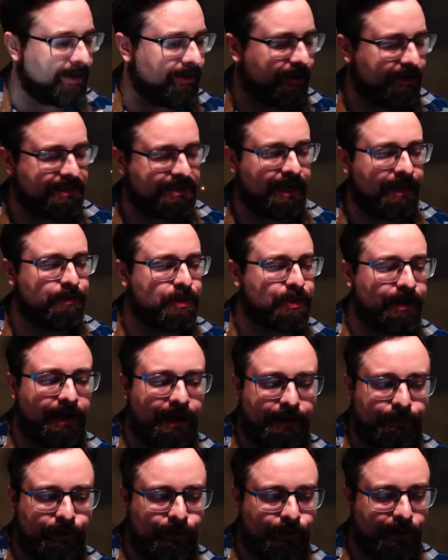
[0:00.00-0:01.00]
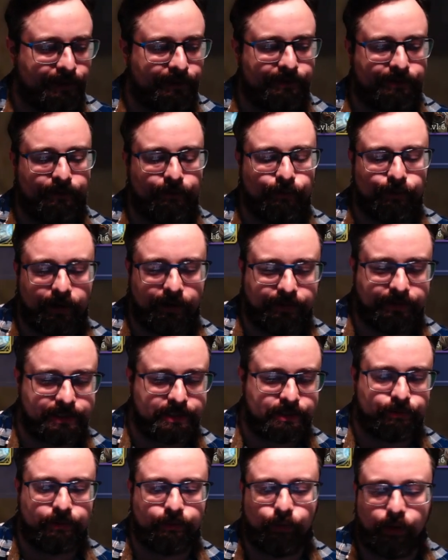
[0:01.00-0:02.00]
on time, so I am going to run
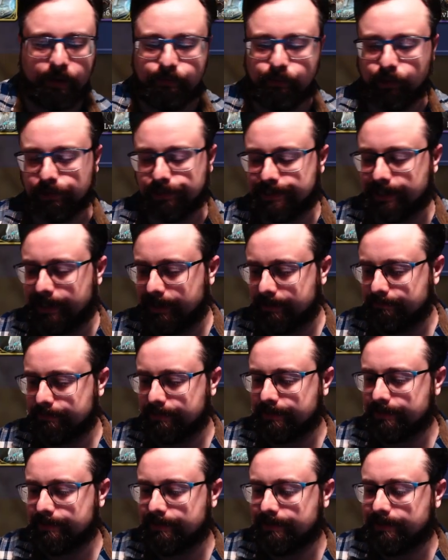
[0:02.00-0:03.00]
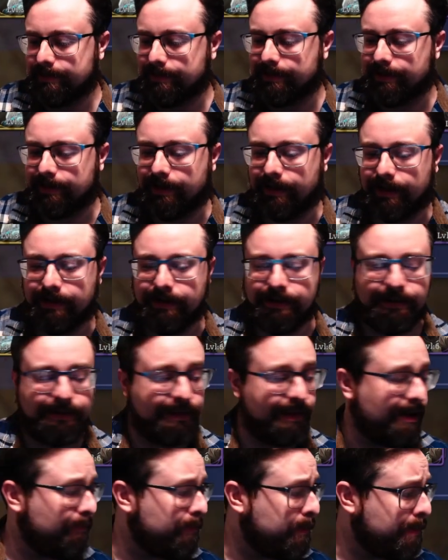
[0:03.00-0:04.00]
this one more time. And
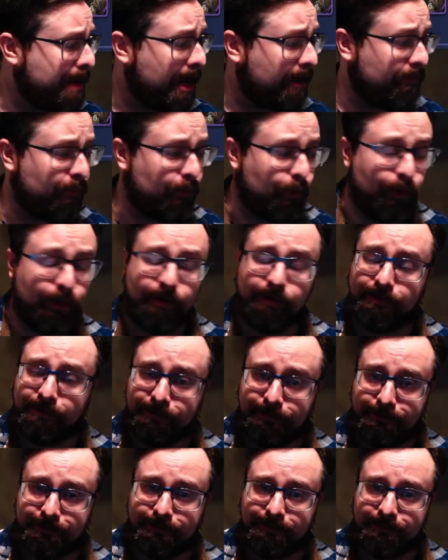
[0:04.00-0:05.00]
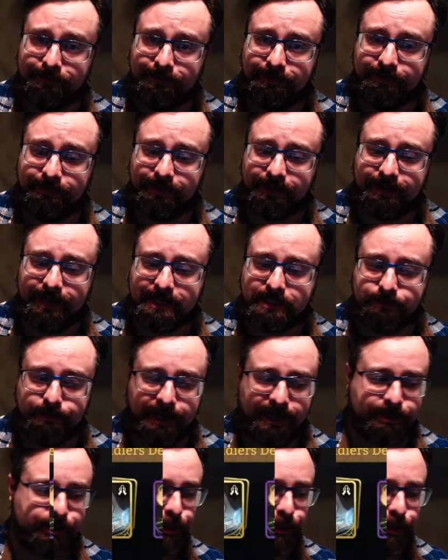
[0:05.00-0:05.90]
then I'll be back for the last match.